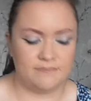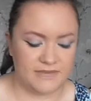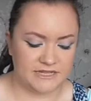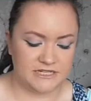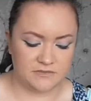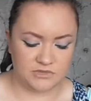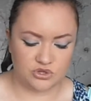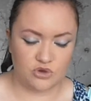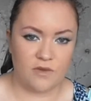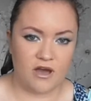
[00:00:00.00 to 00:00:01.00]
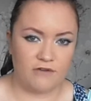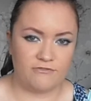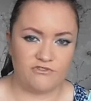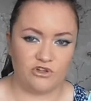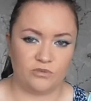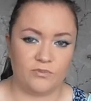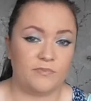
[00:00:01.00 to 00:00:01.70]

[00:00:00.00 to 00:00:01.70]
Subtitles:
medium has come half full,